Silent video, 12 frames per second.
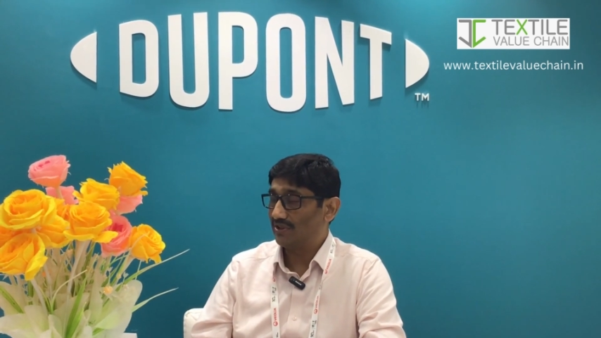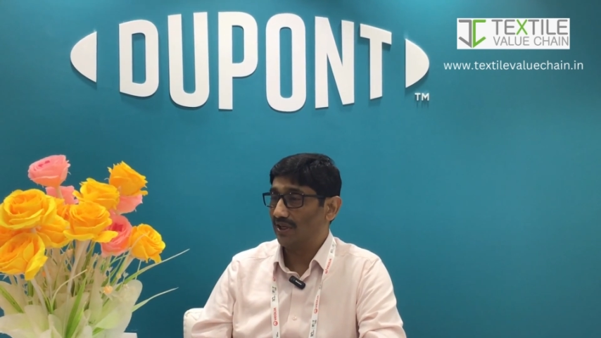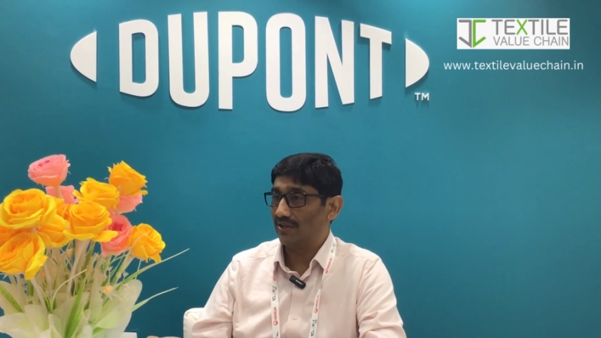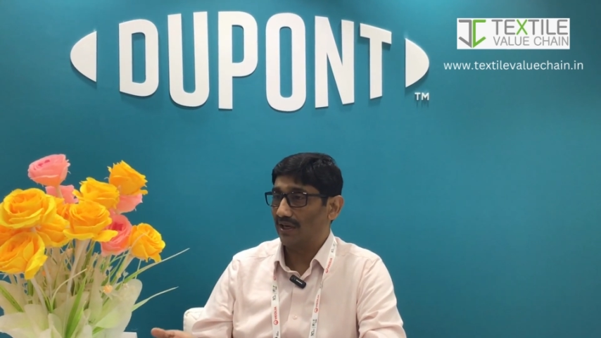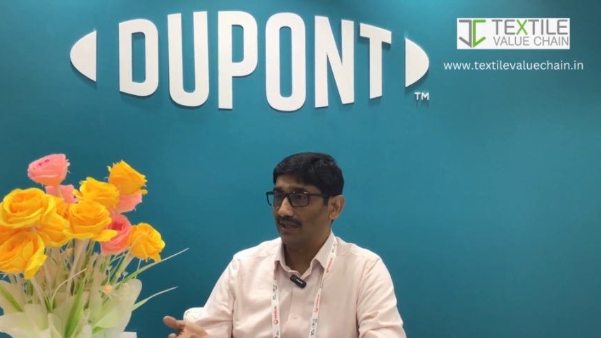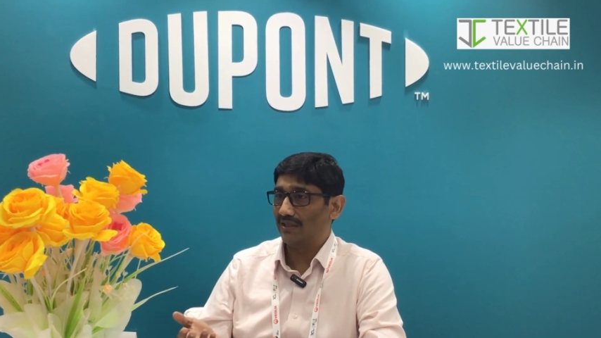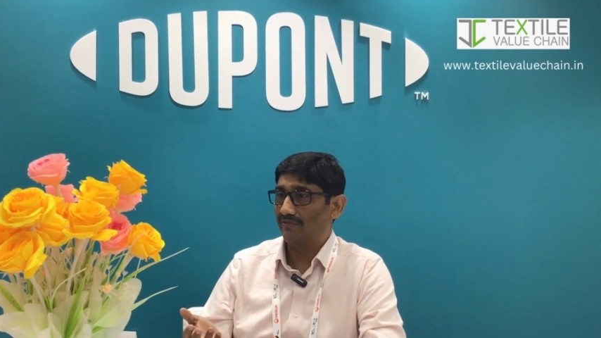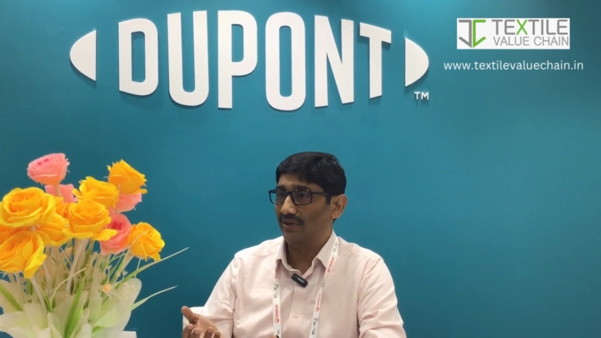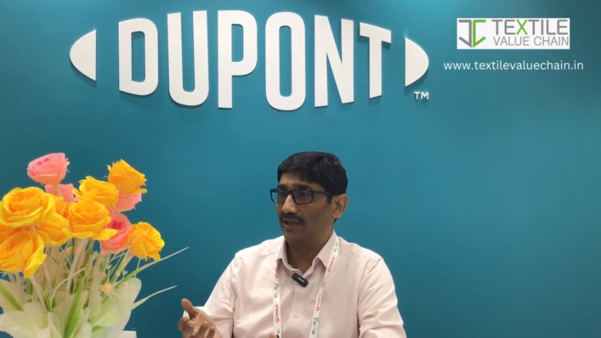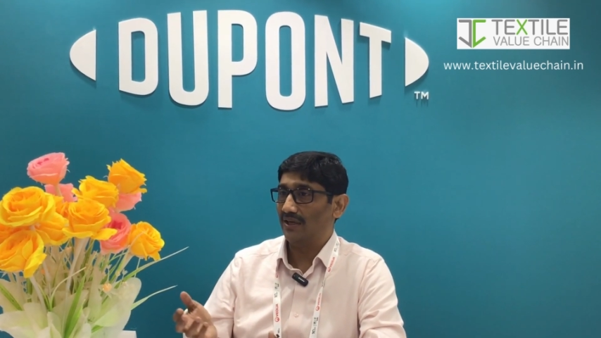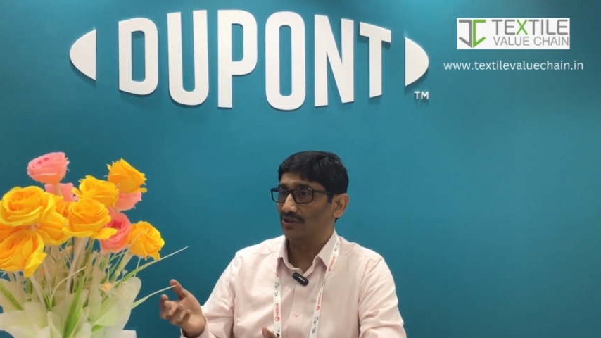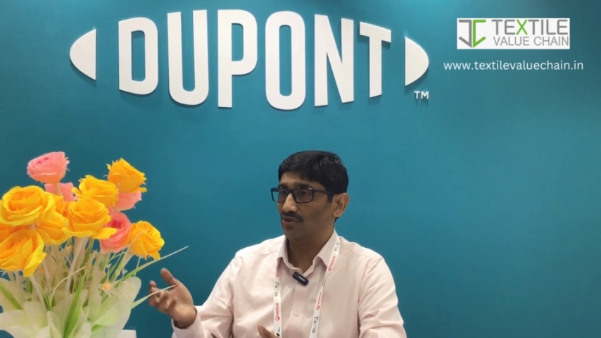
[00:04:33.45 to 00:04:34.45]
So rather,
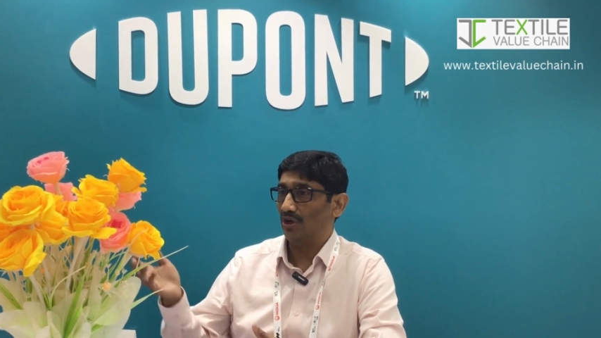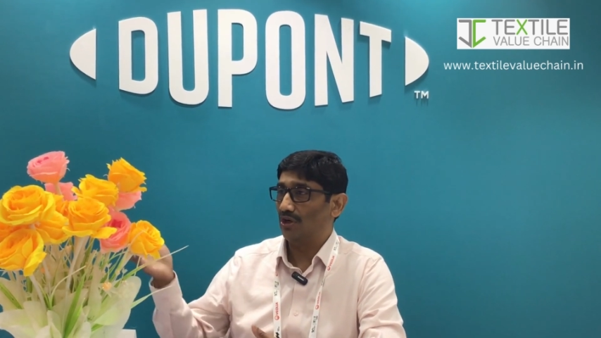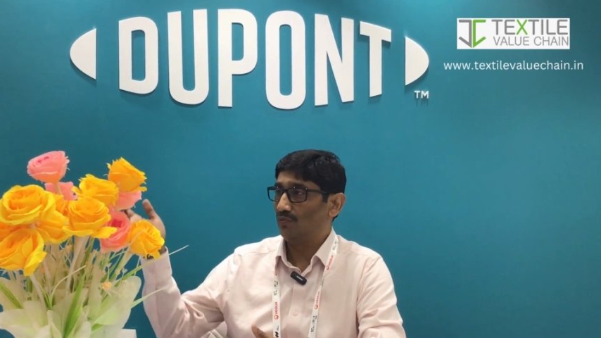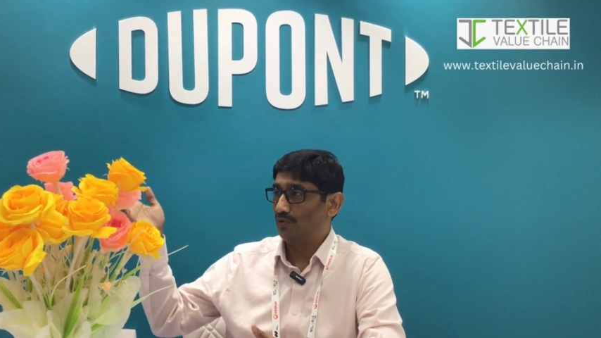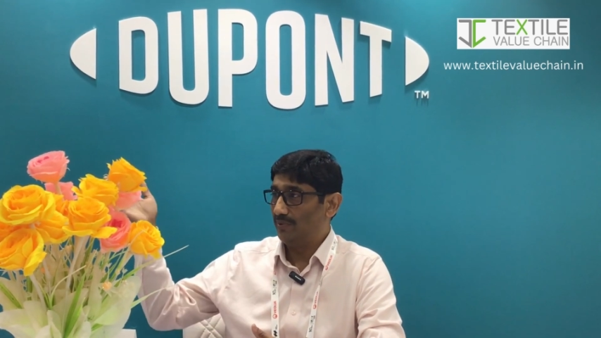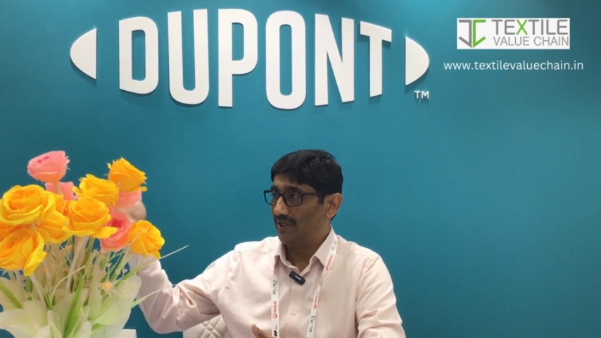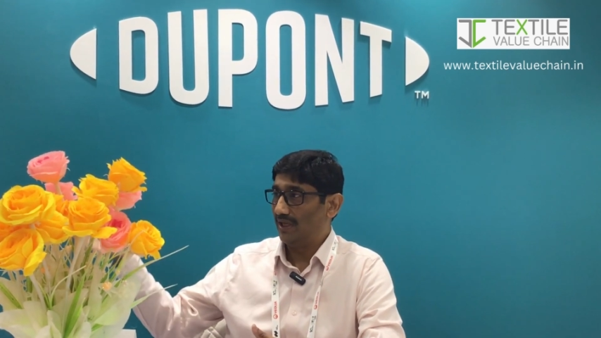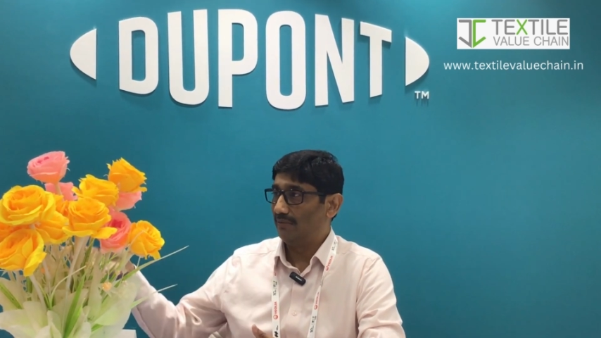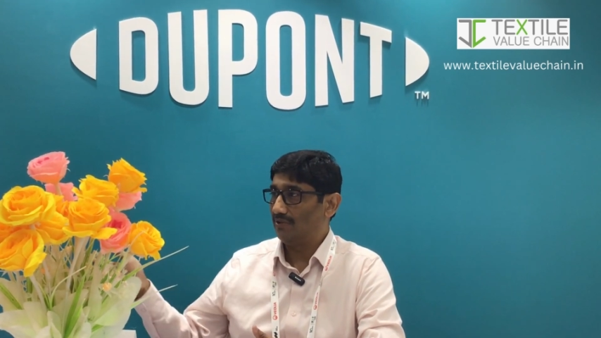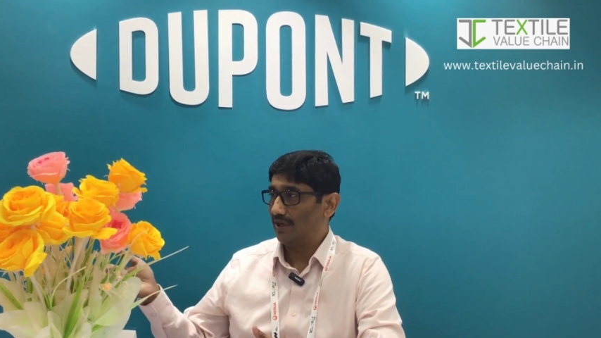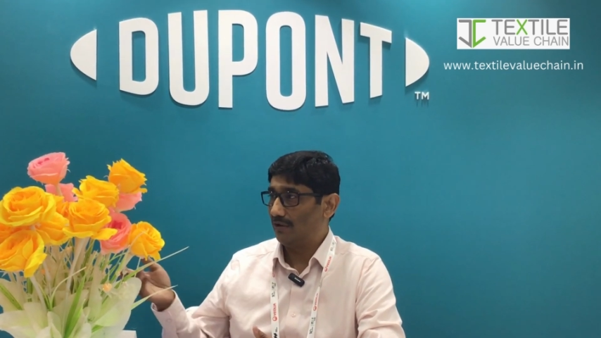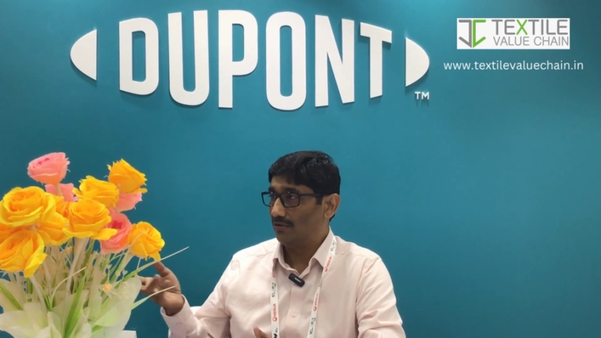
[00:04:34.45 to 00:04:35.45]
where a salt would be
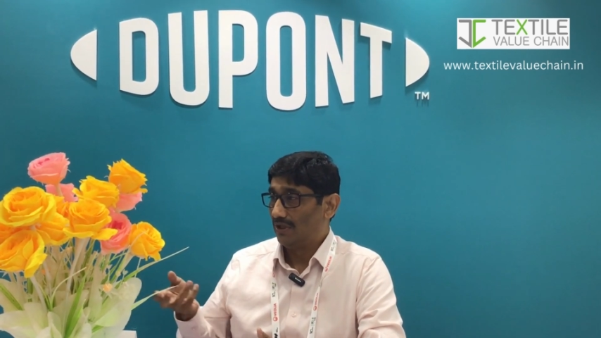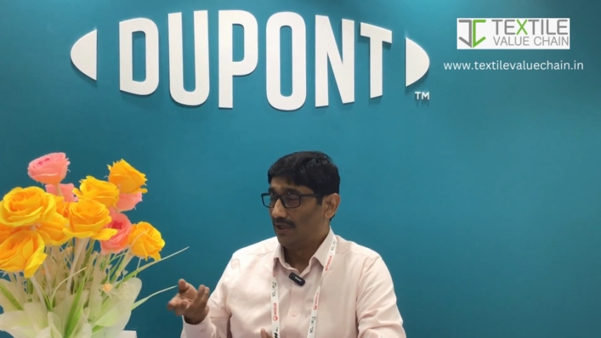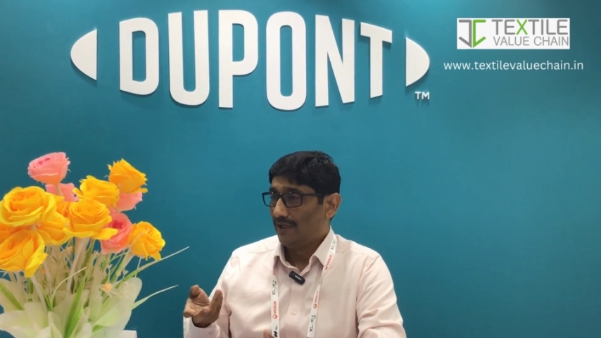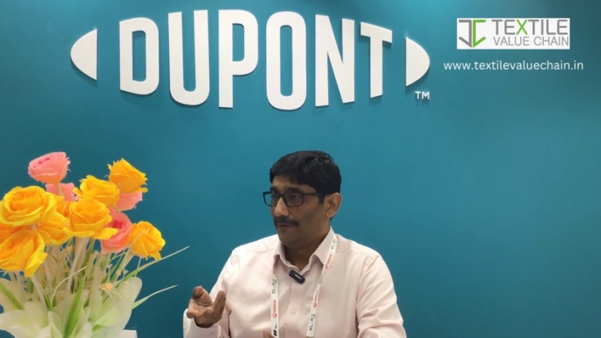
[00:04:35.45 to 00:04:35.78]
dumped out,